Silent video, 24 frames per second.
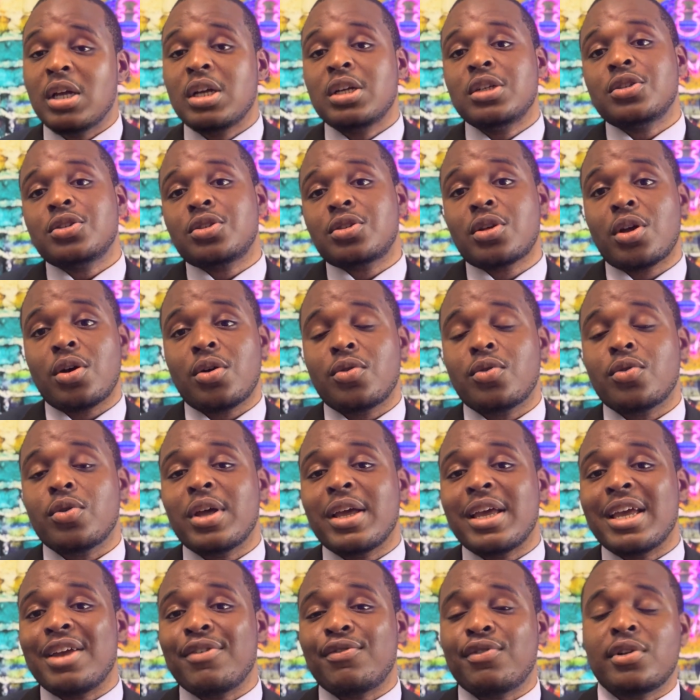So
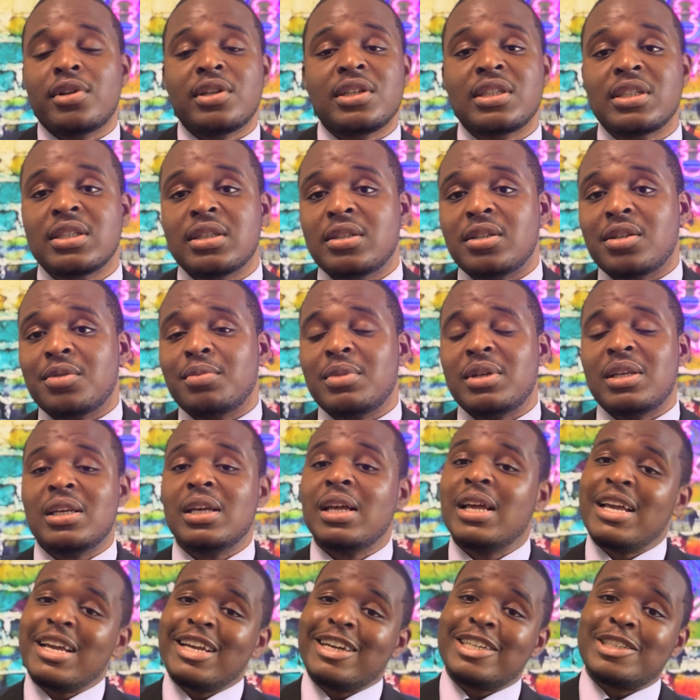if you're listening to me,
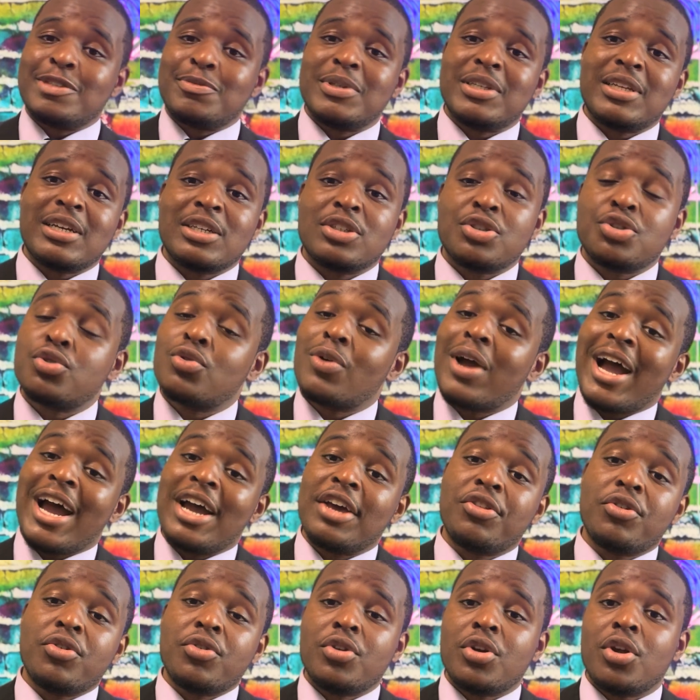it's because you
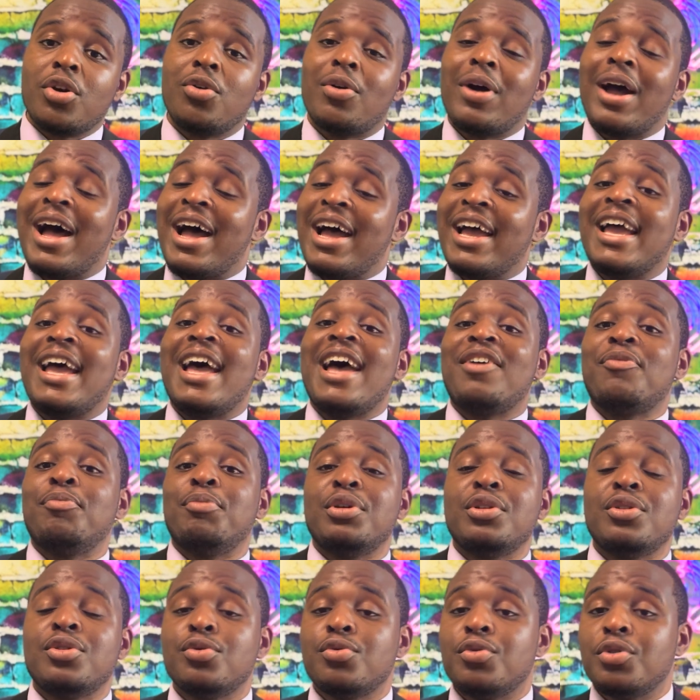either know I have
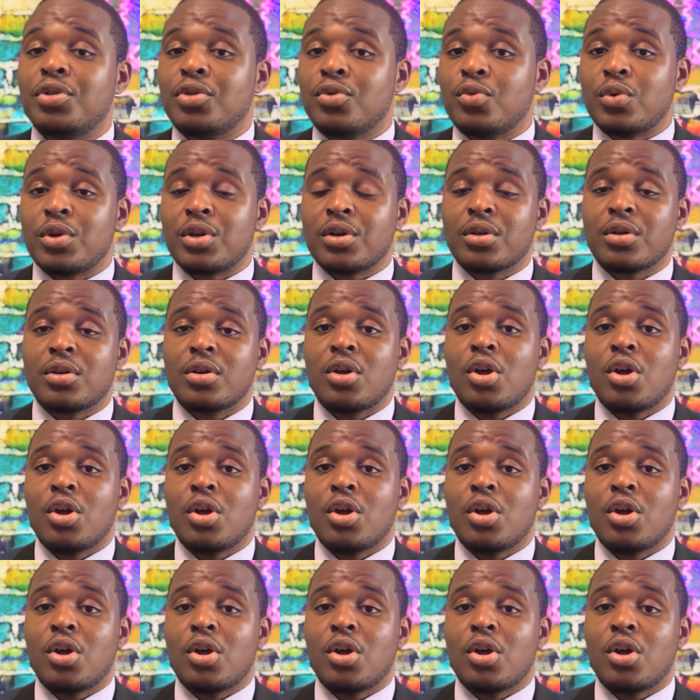been doing the work